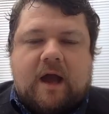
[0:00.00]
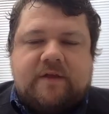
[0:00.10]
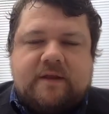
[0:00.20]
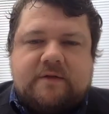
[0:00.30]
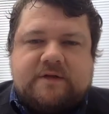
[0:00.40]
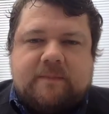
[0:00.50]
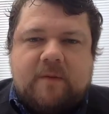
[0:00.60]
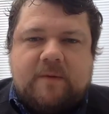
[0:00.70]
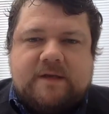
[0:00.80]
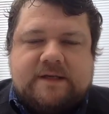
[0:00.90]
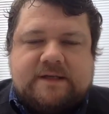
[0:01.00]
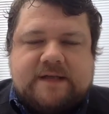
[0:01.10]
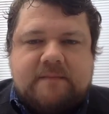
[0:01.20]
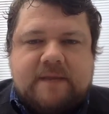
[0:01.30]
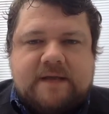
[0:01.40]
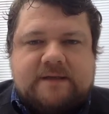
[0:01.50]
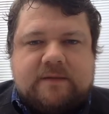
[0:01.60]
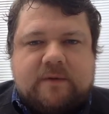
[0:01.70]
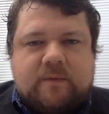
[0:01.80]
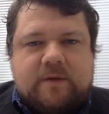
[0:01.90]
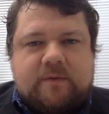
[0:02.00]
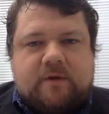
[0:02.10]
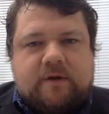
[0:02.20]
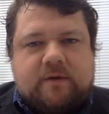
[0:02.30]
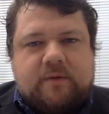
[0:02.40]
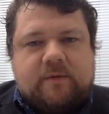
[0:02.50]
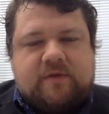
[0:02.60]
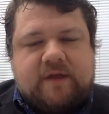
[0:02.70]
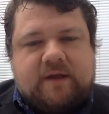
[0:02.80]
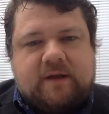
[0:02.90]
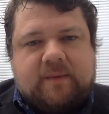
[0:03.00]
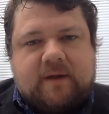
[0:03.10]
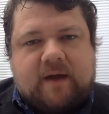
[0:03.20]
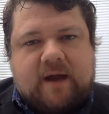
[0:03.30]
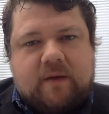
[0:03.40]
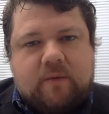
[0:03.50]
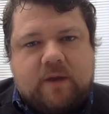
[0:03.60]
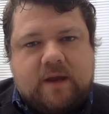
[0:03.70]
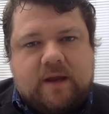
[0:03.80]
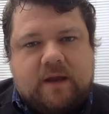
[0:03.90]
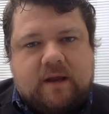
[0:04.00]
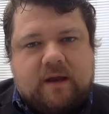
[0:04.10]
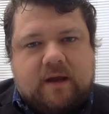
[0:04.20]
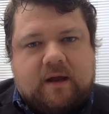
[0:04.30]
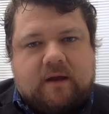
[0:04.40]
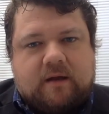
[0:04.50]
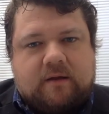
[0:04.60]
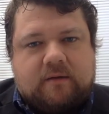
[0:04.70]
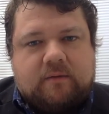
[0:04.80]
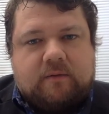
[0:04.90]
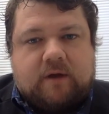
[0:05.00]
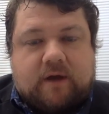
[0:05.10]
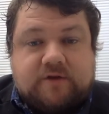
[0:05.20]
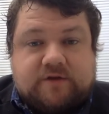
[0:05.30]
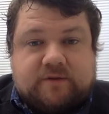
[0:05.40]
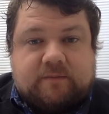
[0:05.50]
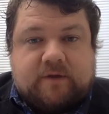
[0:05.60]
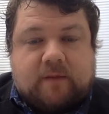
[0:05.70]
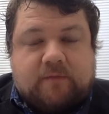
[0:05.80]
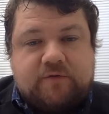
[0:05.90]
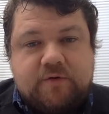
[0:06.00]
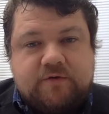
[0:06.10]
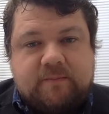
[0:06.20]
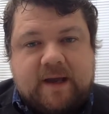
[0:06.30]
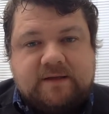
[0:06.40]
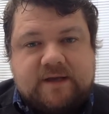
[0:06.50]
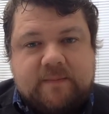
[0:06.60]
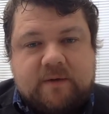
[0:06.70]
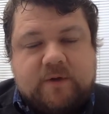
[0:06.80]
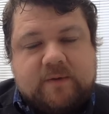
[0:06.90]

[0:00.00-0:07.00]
I think there was a moment in a team meeting when we were thinking about how we are going to come through the pandemic.